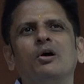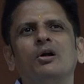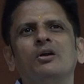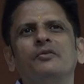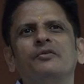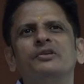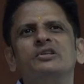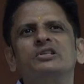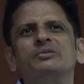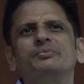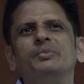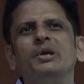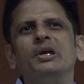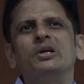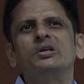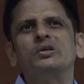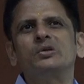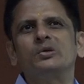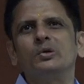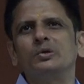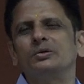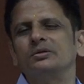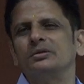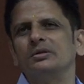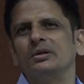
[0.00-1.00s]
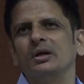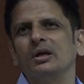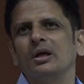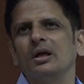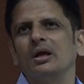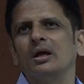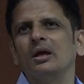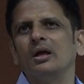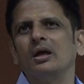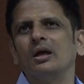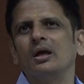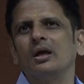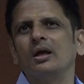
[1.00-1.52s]
always speak truth,
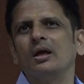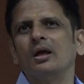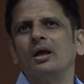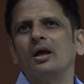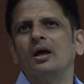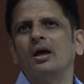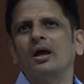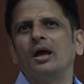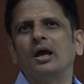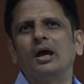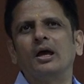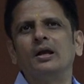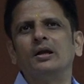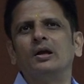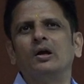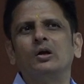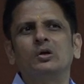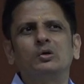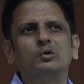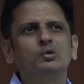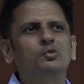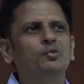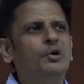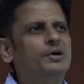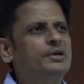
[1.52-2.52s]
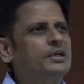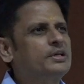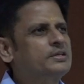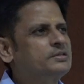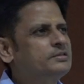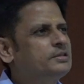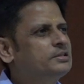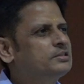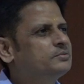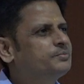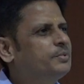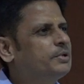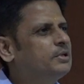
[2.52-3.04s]
and to what
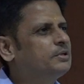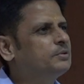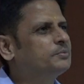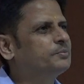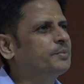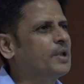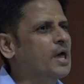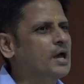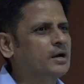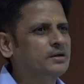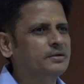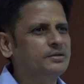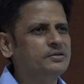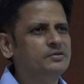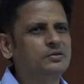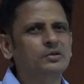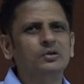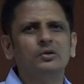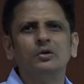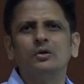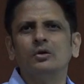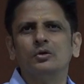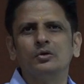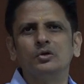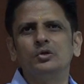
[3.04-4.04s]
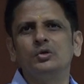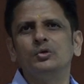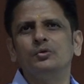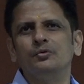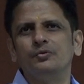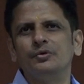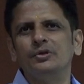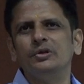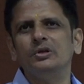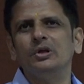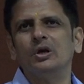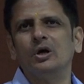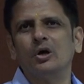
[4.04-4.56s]
extent is being practiced,
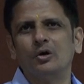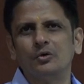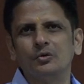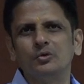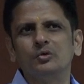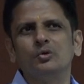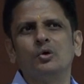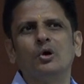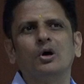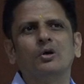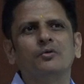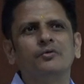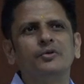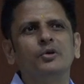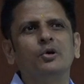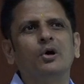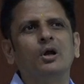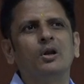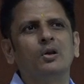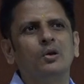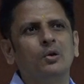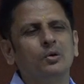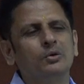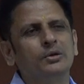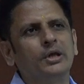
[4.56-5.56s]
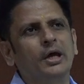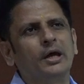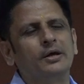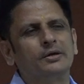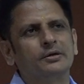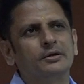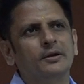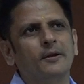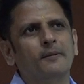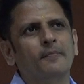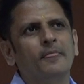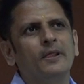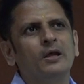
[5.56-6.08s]
we all know that.
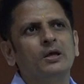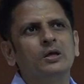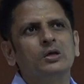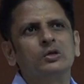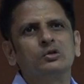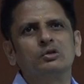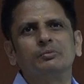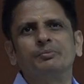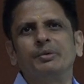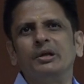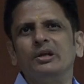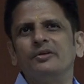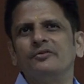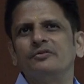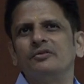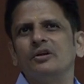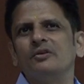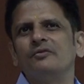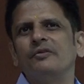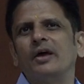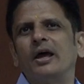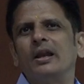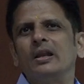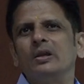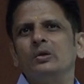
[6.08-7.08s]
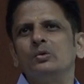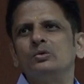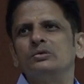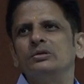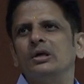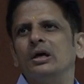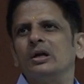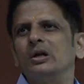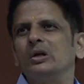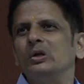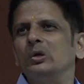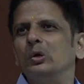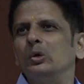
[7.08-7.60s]
So peripheral values
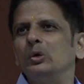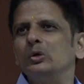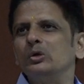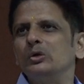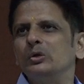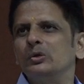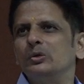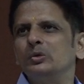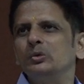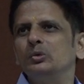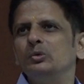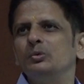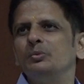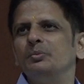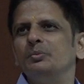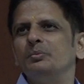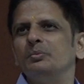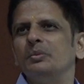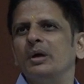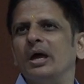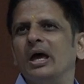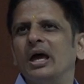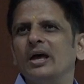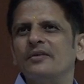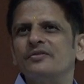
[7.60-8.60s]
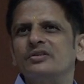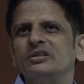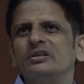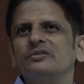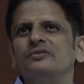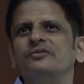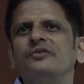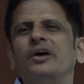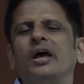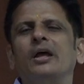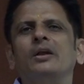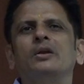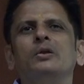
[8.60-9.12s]
are known to have some
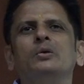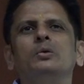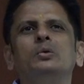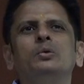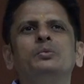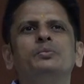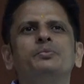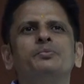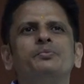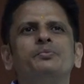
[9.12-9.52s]
value,